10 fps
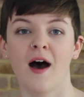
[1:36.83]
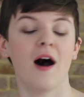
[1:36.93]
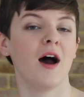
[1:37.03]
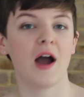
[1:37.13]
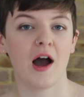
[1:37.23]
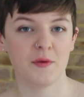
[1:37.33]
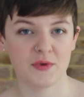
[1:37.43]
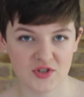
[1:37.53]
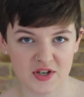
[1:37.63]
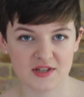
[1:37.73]
I
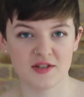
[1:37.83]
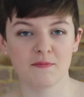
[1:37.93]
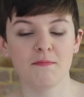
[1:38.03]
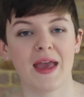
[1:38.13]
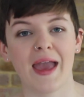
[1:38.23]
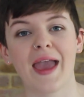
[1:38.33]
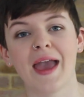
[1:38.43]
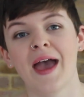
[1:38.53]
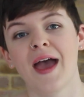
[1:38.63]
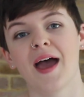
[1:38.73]
was just
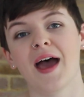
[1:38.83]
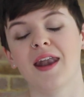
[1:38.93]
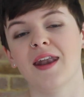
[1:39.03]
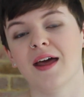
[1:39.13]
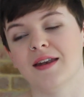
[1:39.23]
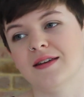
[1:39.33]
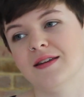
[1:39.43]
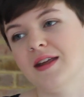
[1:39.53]
me, and